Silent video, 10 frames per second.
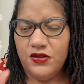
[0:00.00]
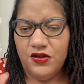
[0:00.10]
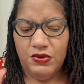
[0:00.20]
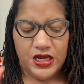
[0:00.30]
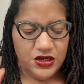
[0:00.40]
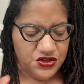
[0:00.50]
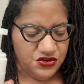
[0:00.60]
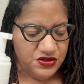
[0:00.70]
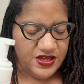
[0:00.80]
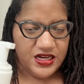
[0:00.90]
So what you
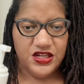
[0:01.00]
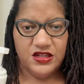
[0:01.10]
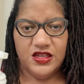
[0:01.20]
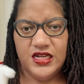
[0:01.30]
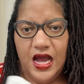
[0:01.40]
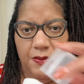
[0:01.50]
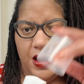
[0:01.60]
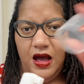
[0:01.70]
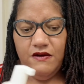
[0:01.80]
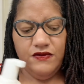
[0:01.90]
do is I took the top
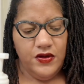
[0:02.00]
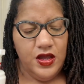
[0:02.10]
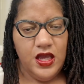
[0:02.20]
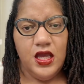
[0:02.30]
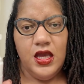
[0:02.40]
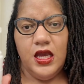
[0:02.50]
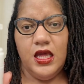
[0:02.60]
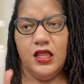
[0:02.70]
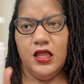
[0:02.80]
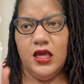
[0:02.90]
off,
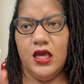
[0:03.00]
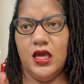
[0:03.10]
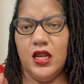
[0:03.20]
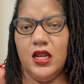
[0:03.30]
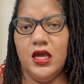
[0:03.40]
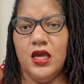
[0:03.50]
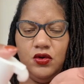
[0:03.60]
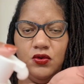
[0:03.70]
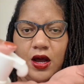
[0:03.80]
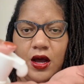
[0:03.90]
and then
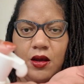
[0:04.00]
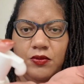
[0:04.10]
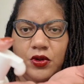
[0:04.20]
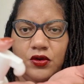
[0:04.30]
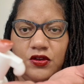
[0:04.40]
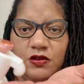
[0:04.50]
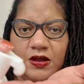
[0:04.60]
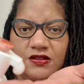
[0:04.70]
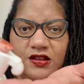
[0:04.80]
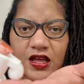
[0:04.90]
you
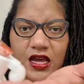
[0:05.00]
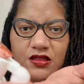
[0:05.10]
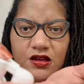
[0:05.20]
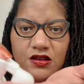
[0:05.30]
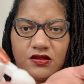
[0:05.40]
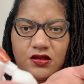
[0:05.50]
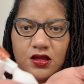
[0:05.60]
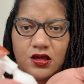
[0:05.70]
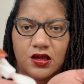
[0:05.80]
dispense it like this.